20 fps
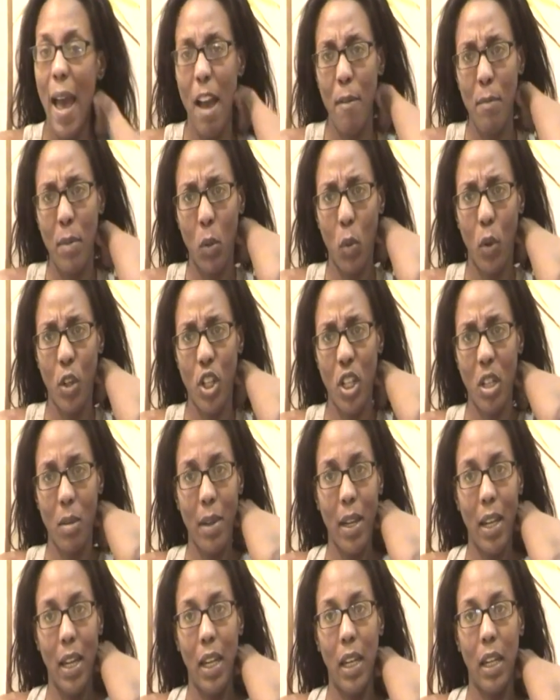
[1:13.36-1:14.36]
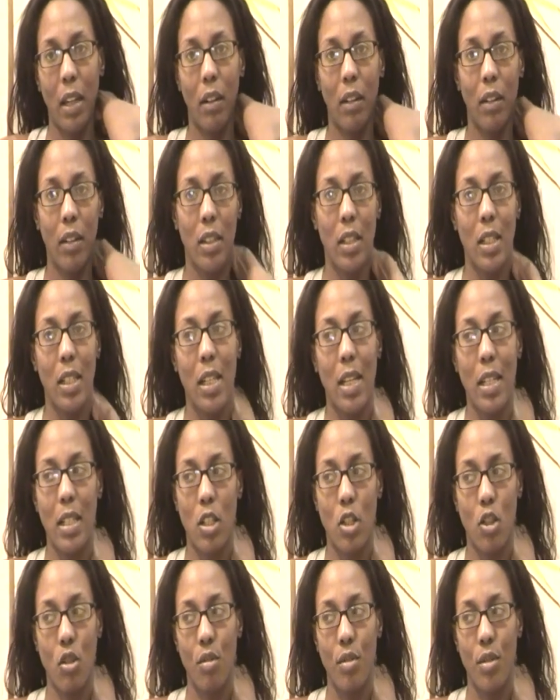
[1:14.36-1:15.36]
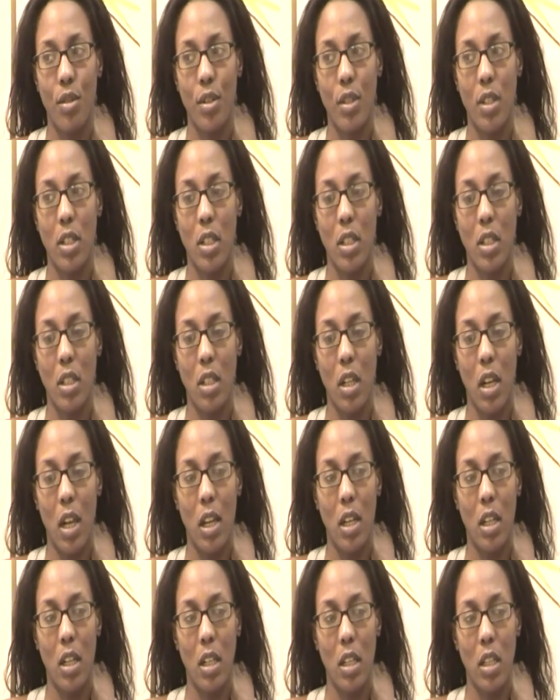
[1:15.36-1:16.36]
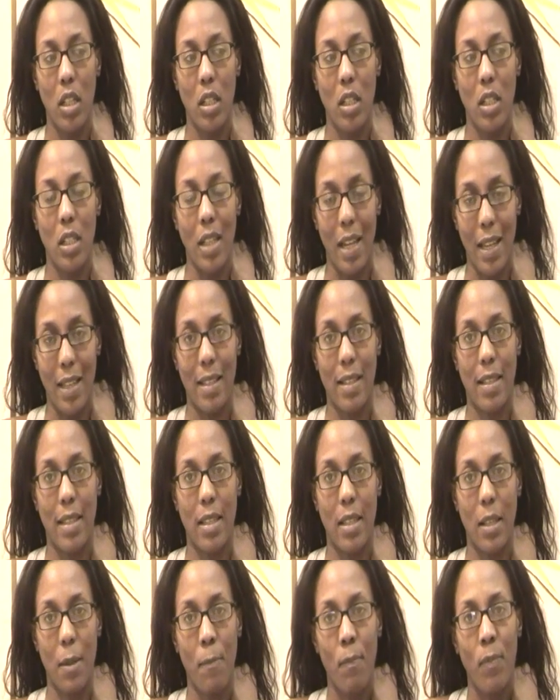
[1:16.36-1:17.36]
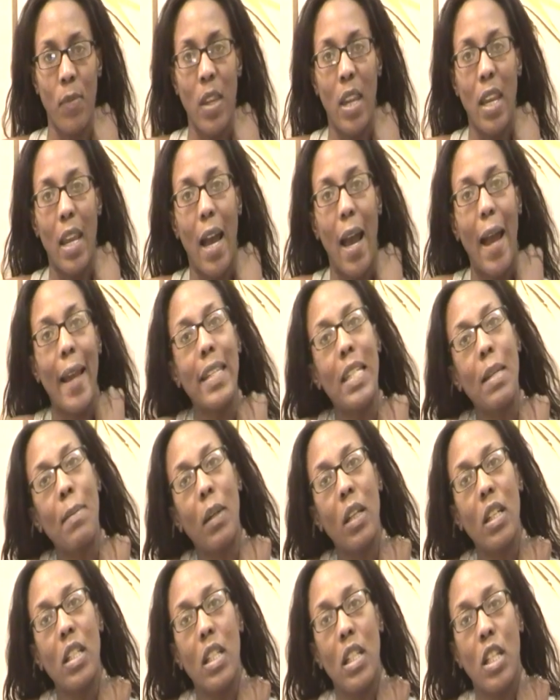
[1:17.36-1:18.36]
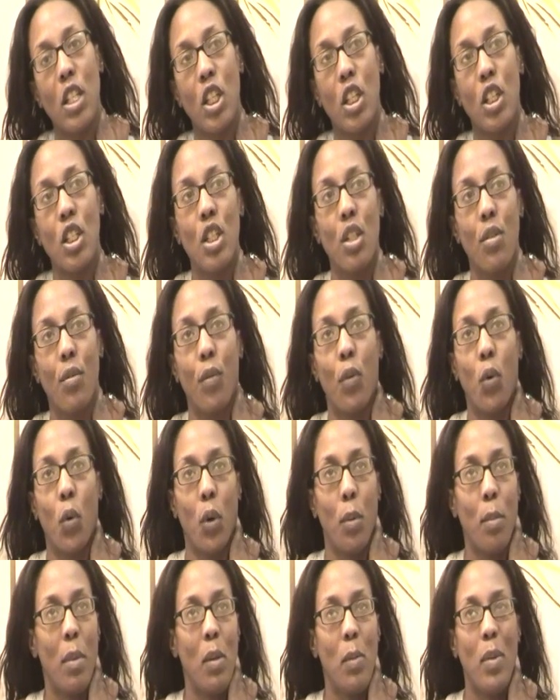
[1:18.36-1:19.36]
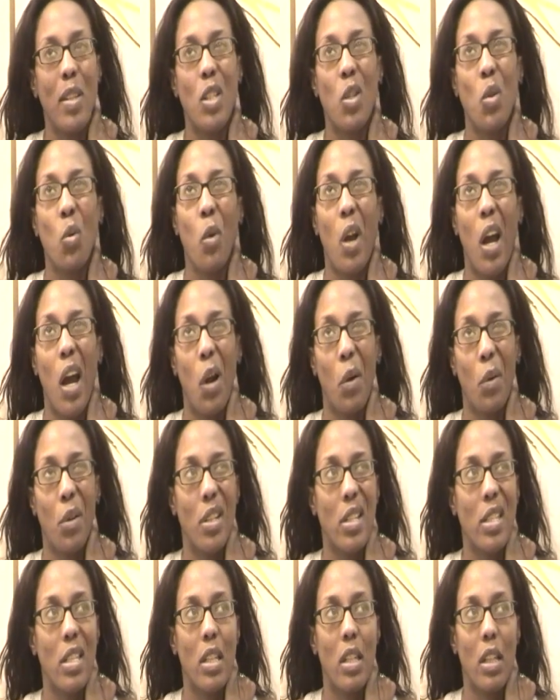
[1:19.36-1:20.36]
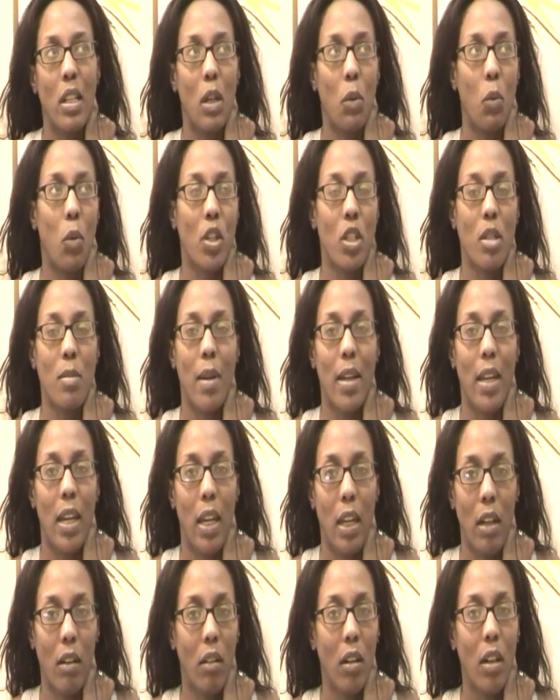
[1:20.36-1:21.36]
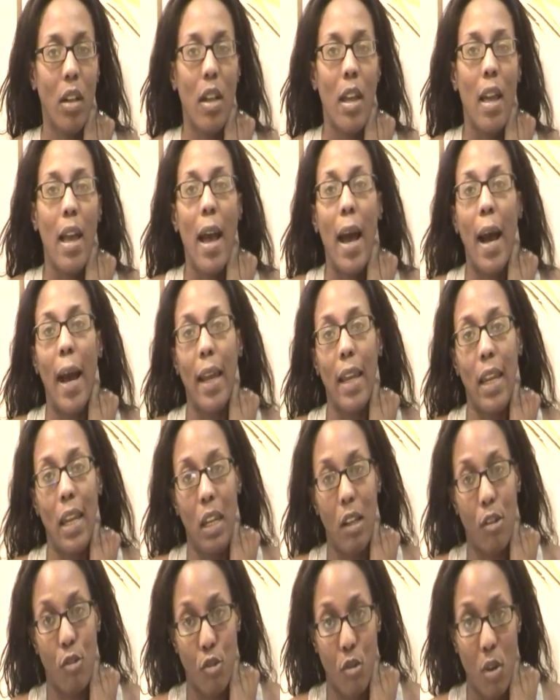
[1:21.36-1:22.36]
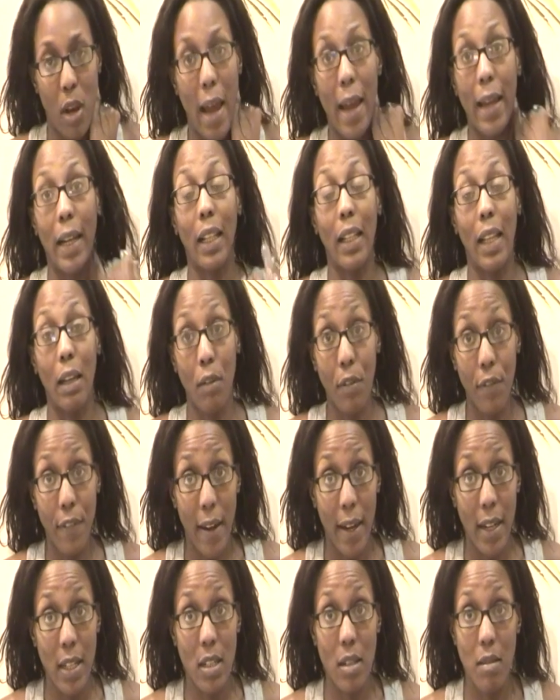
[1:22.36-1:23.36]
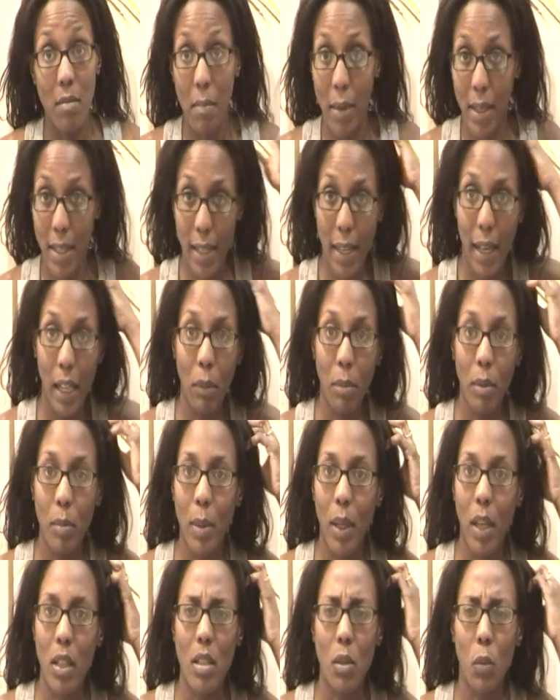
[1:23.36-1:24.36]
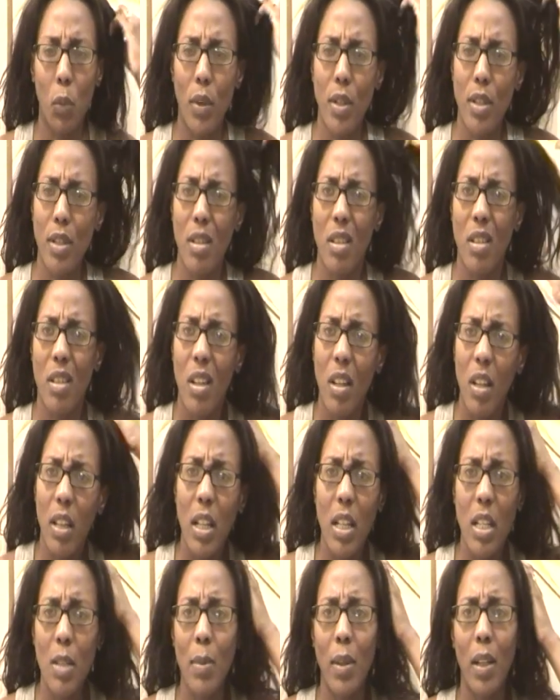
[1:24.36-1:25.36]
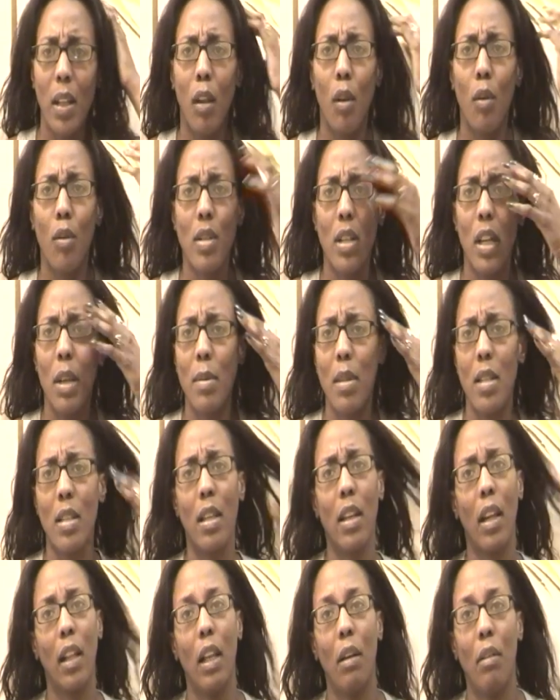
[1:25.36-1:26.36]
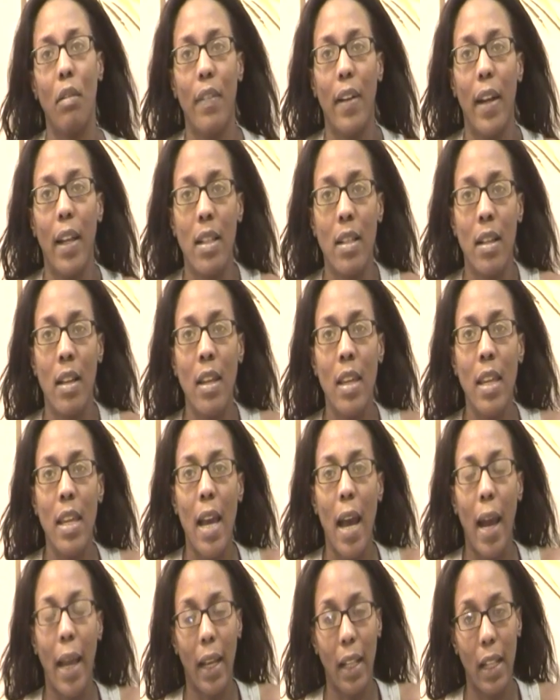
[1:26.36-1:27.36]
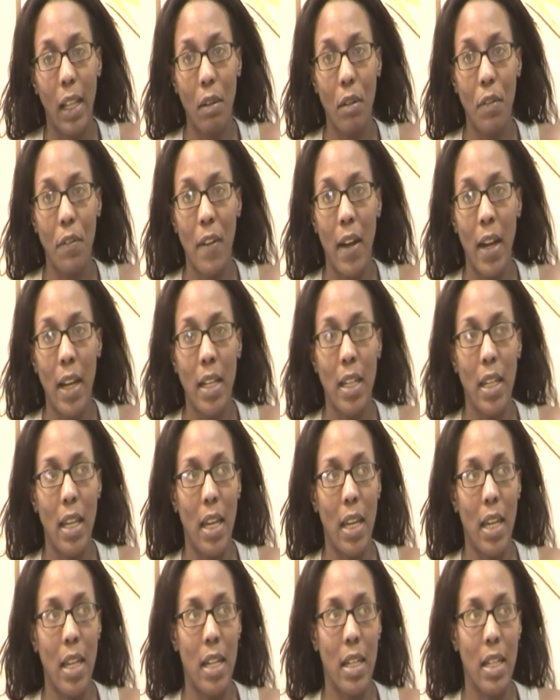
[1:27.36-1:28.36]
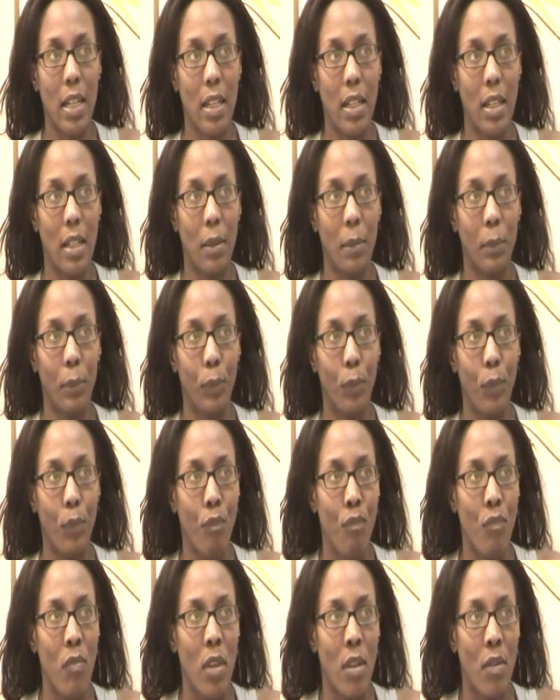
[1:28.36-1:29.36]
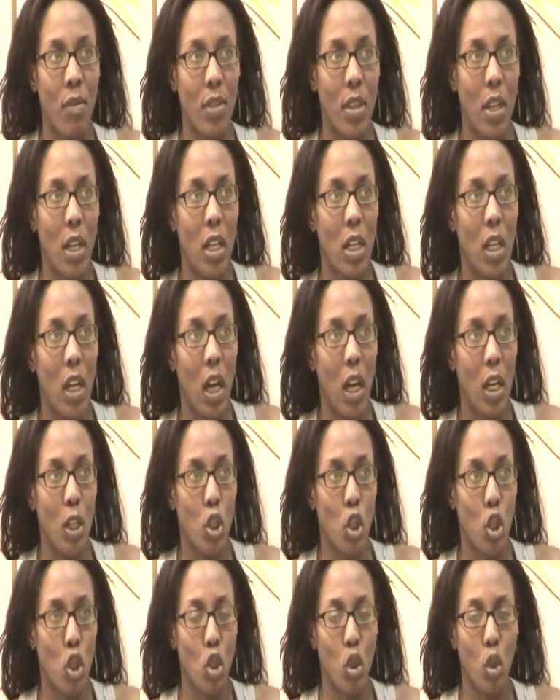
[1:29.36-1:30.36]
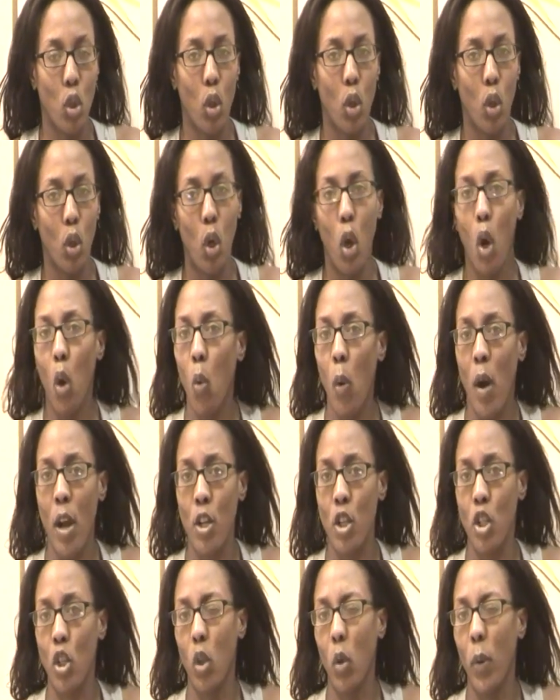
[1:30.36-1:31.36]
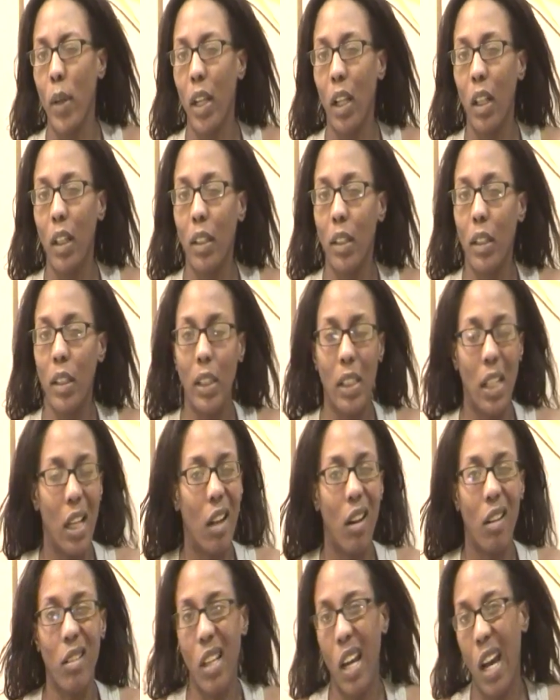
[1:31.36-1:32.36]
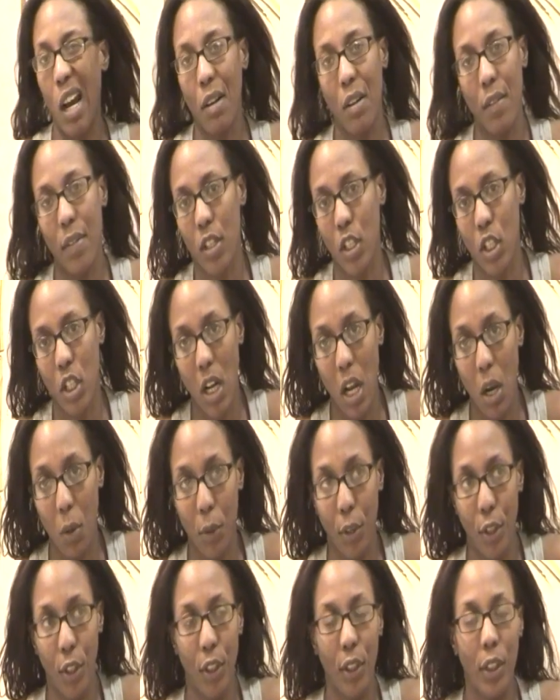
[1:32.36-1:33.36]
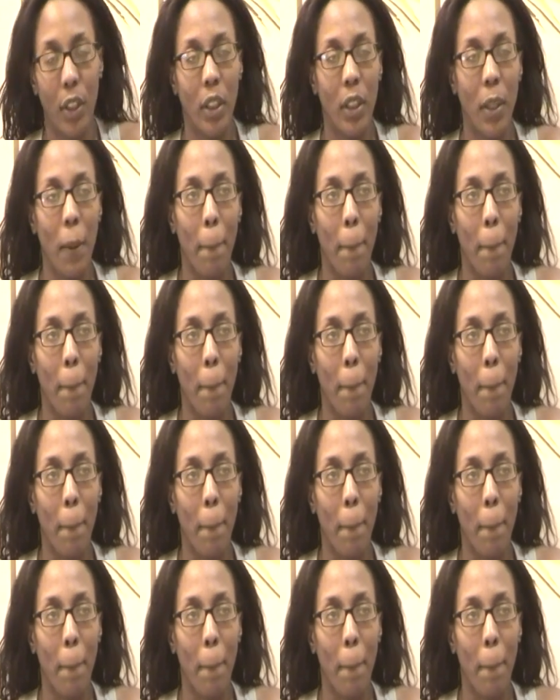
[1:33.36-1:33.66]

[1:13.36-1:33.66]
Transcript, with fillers: I have been washing my hair yesterday. Yes. I deep conditioned for maybe two hours and then I washed my hair. I aired, I clarified my scalp because it was it's been a long time since I clarified. I clarified and um, then I just co-washed quickly and I got out of the shower.